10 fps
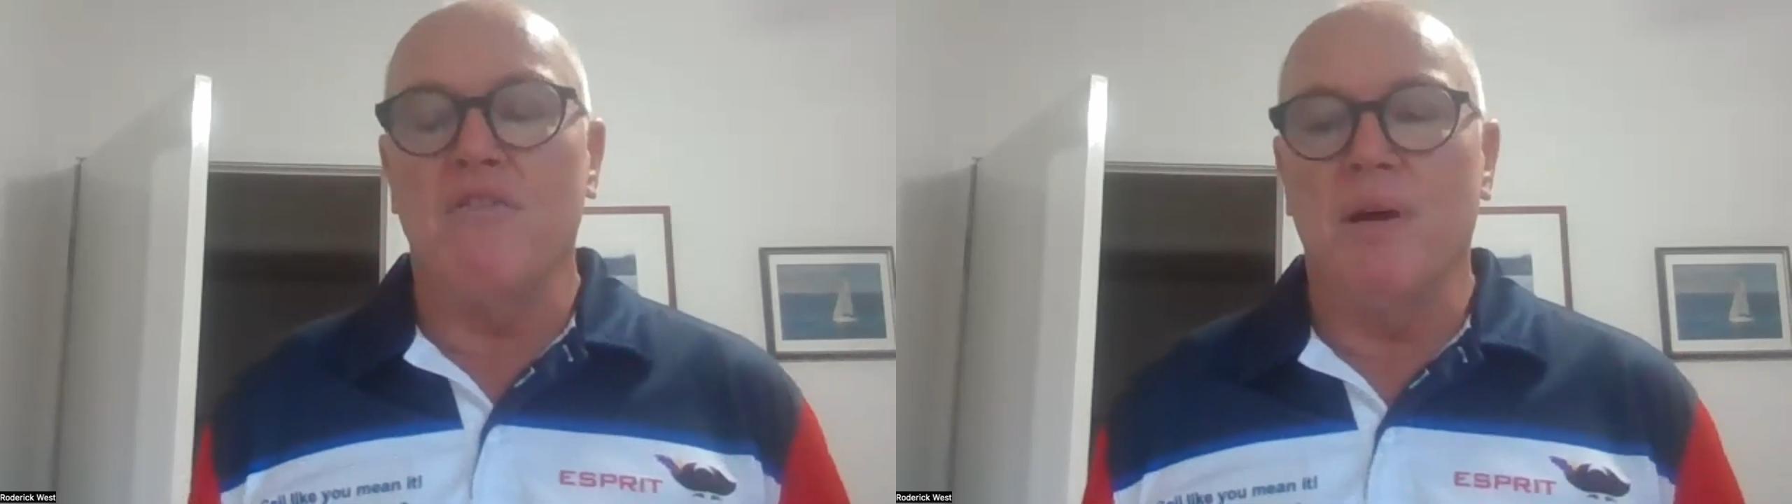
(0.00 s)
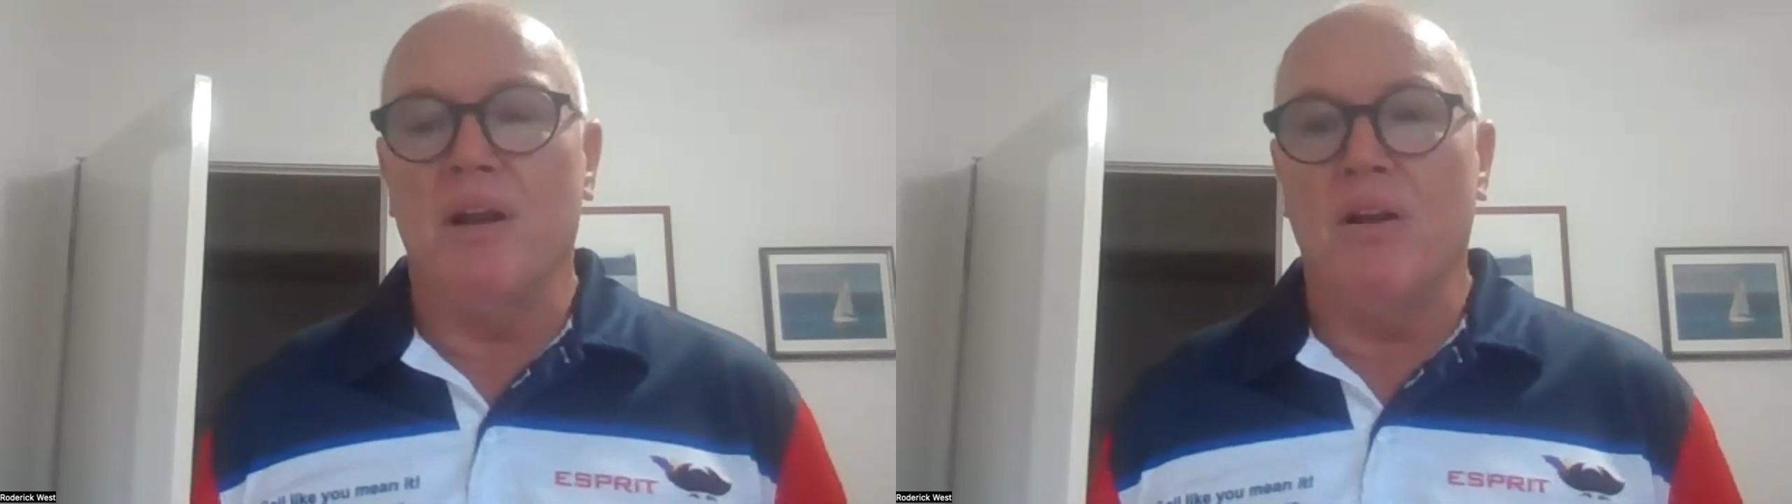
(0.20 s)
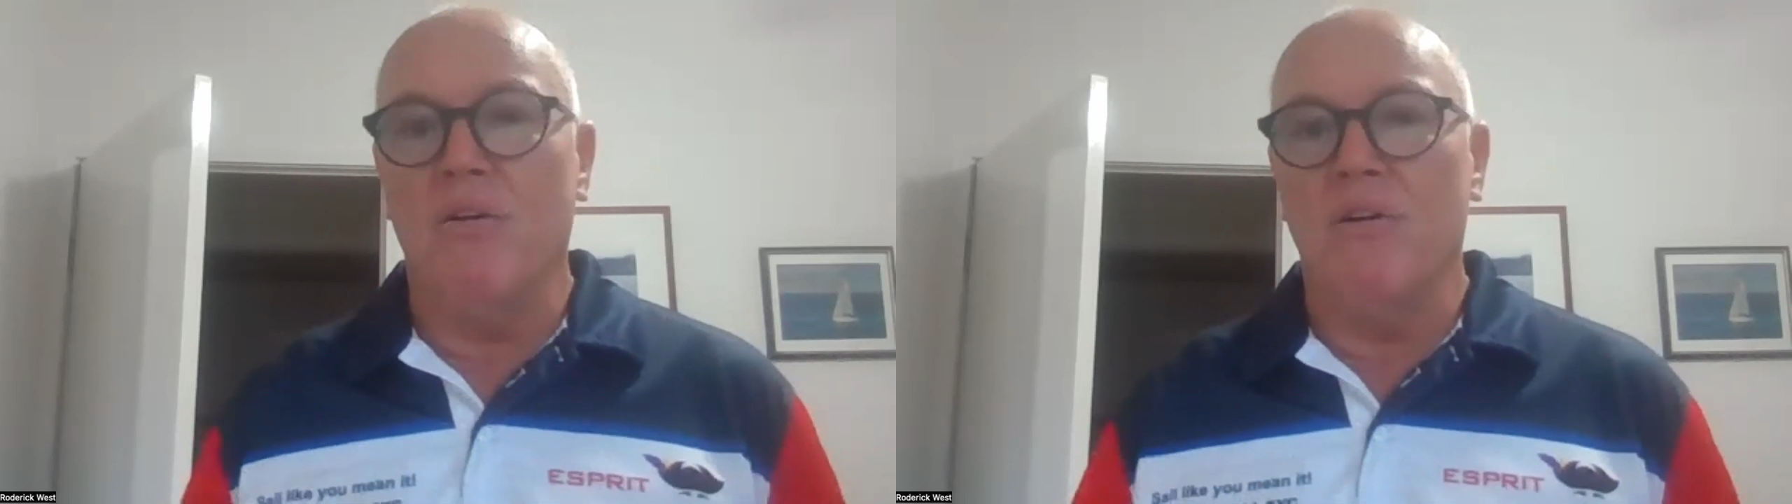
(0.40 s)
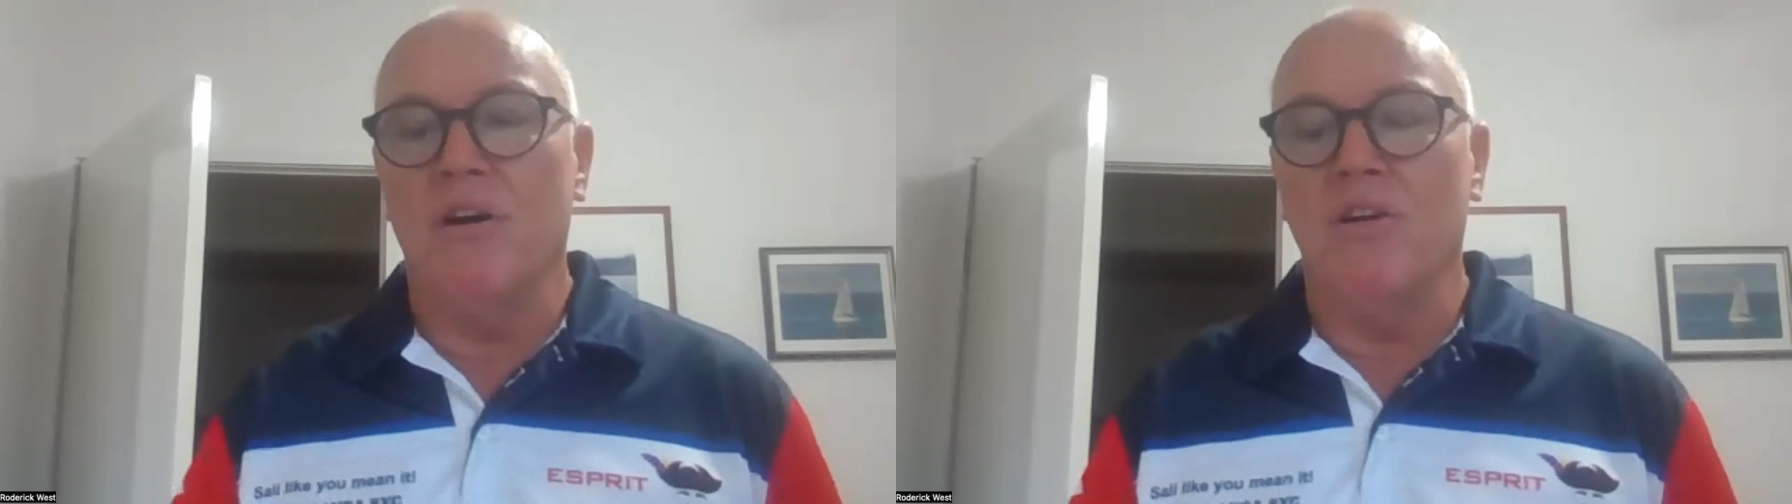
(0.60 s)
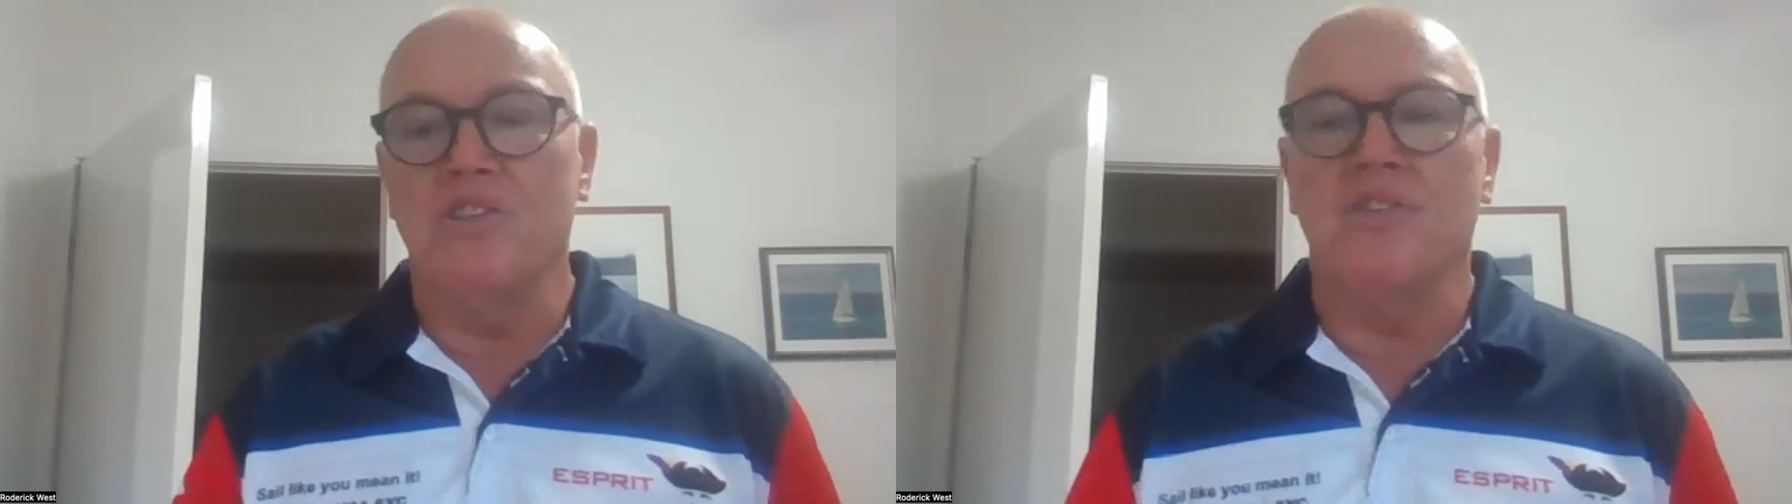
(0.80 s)
about
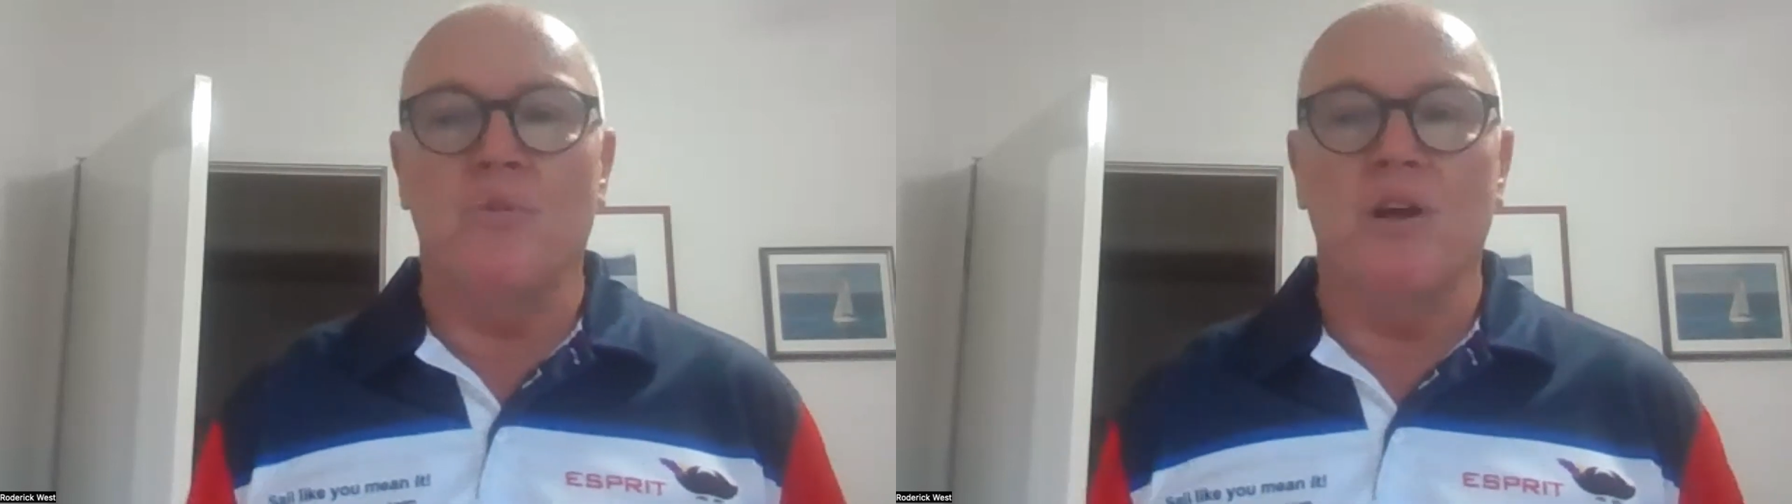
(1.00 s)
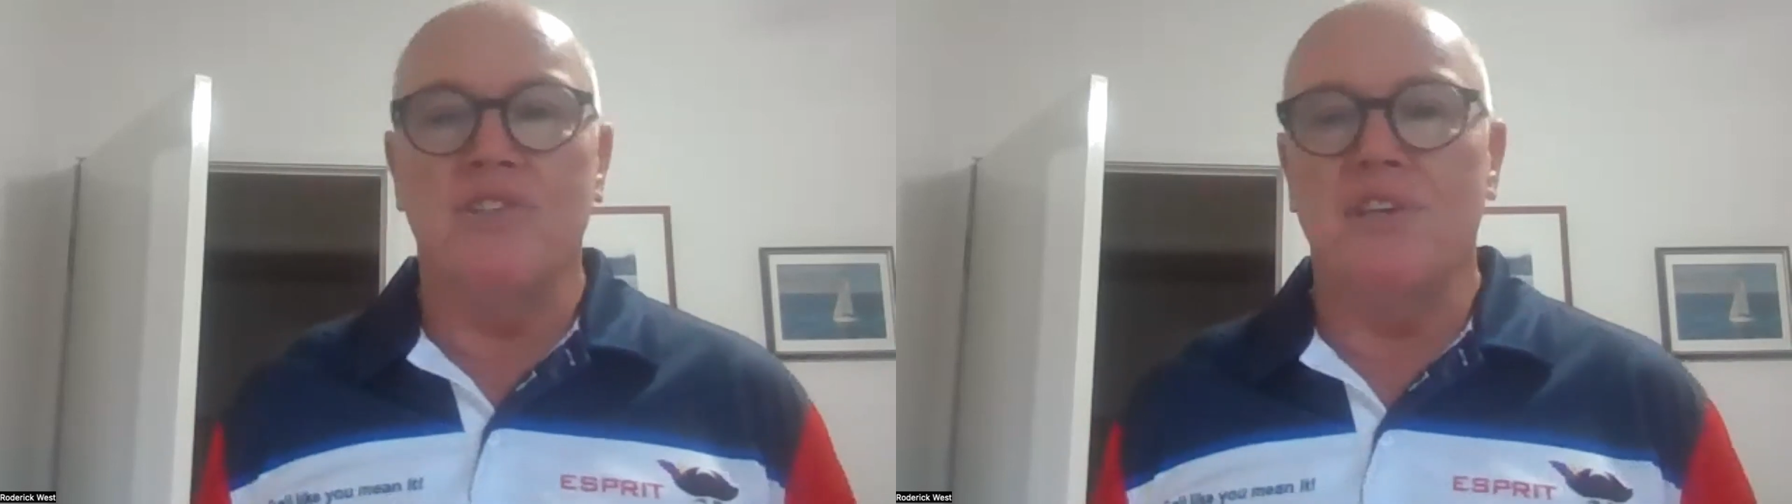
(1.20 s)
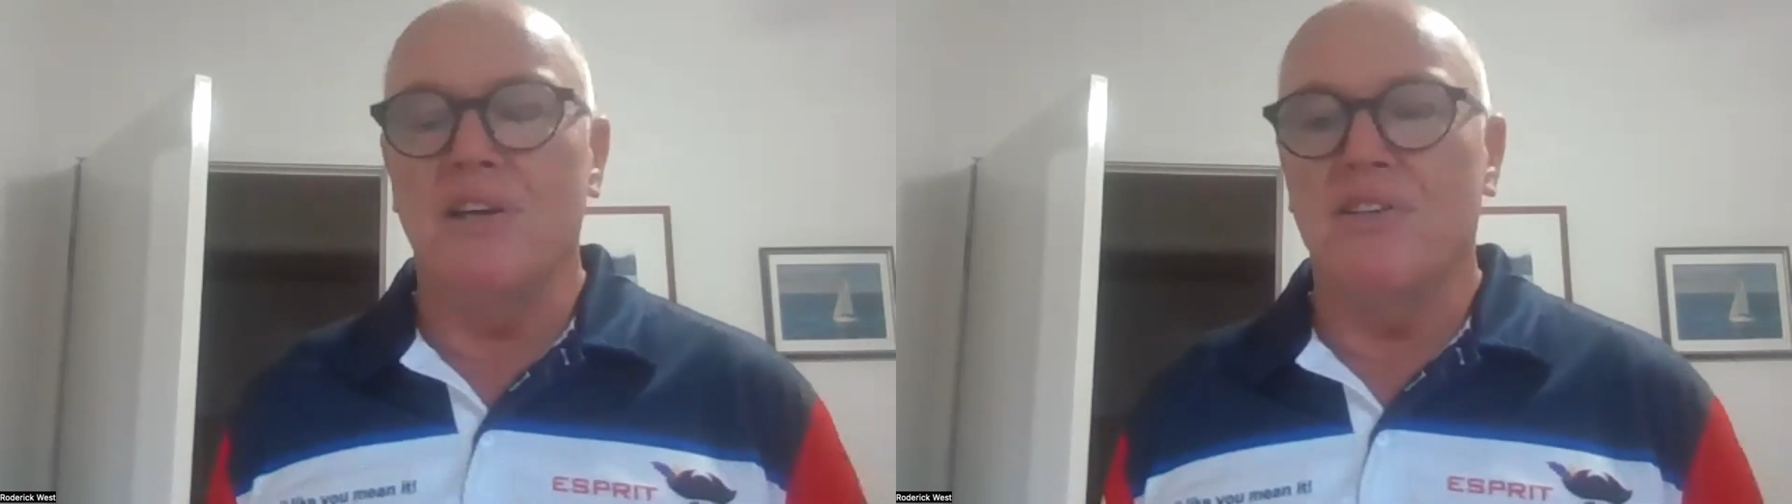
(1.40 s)
long ocean racing.